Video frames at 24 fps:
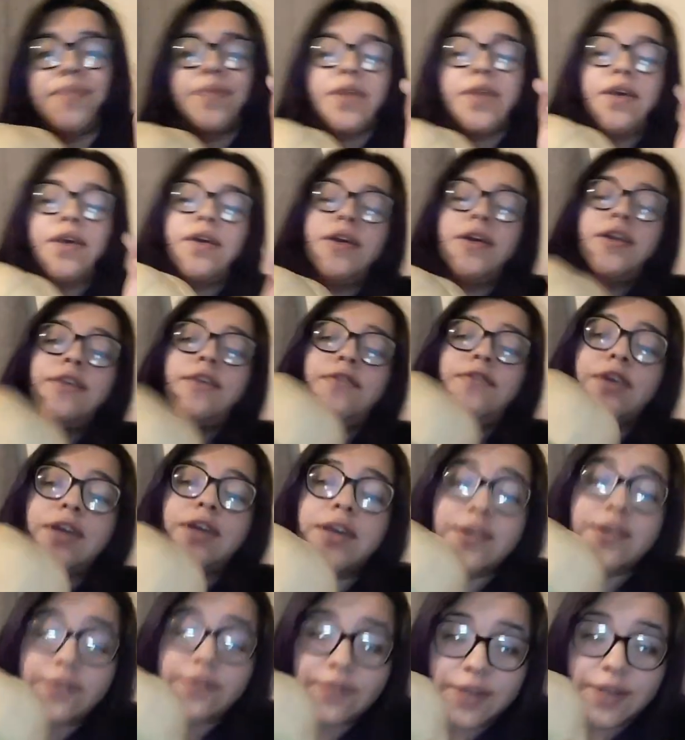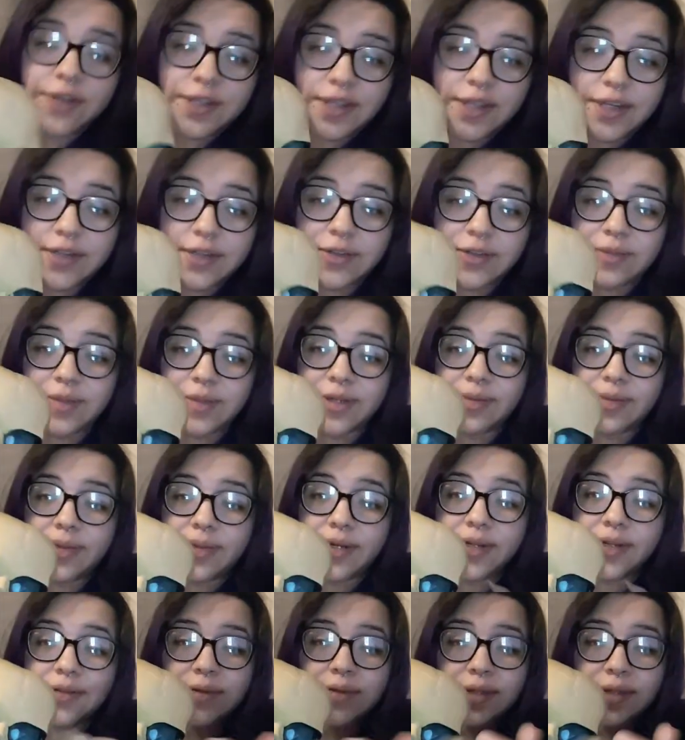if I can find the actual metal parts
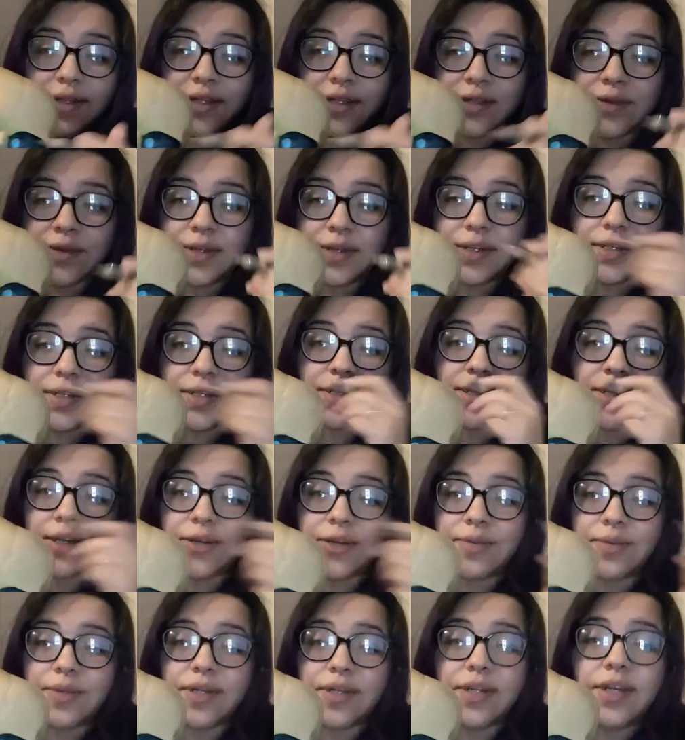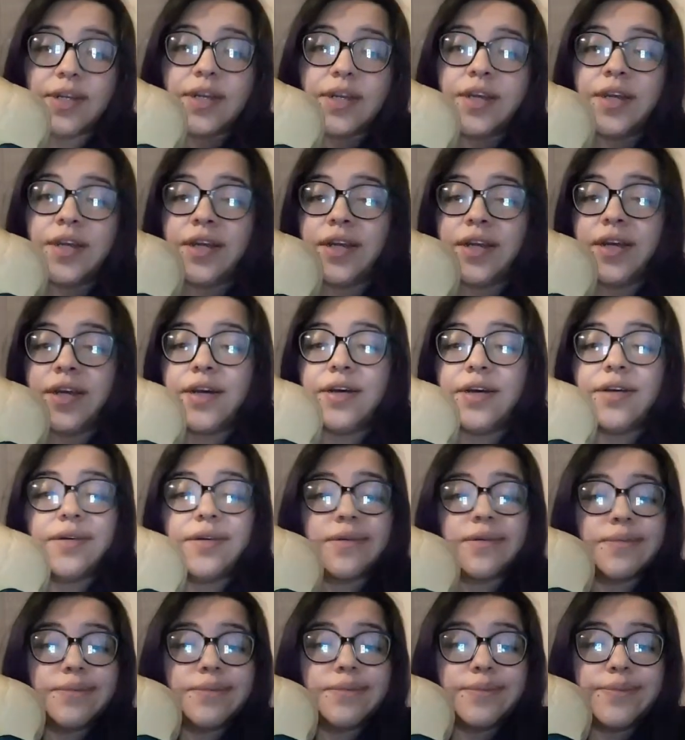once I do cut his head open,
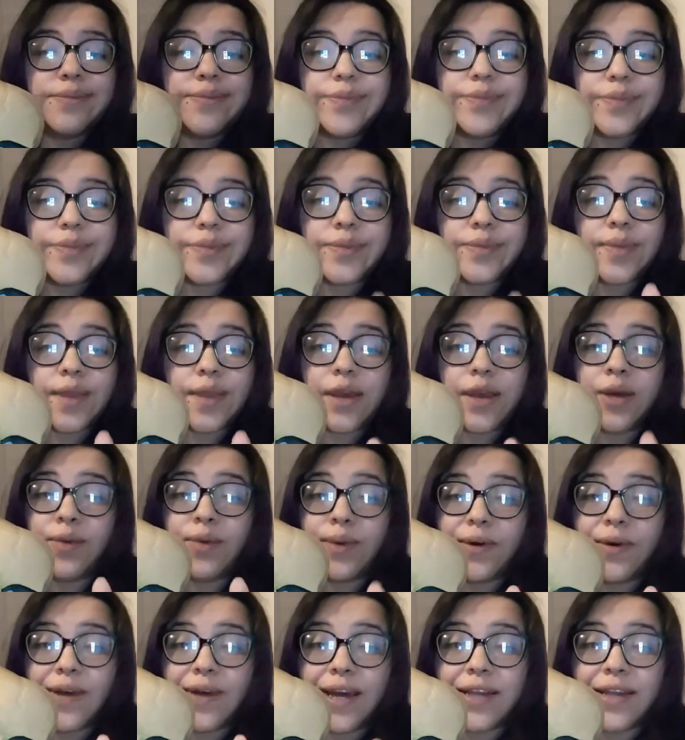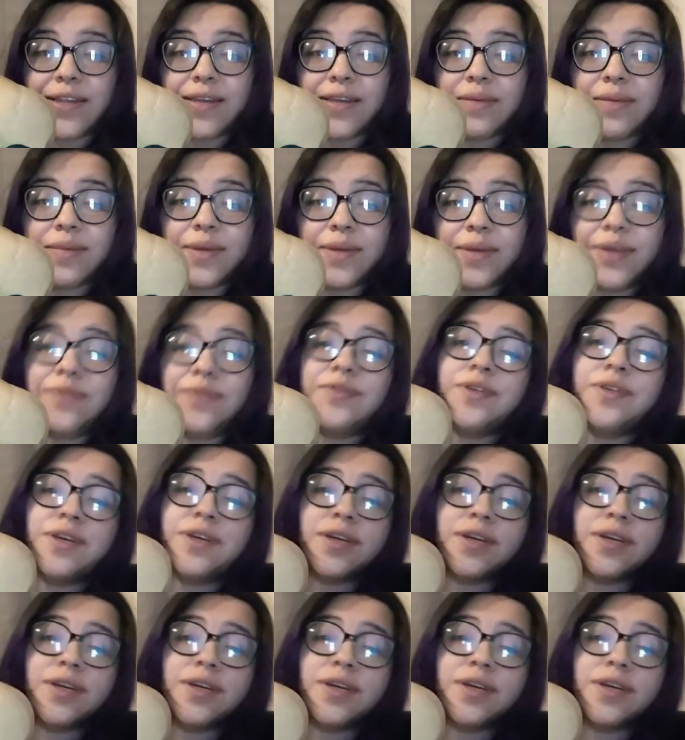I will add them. If not, I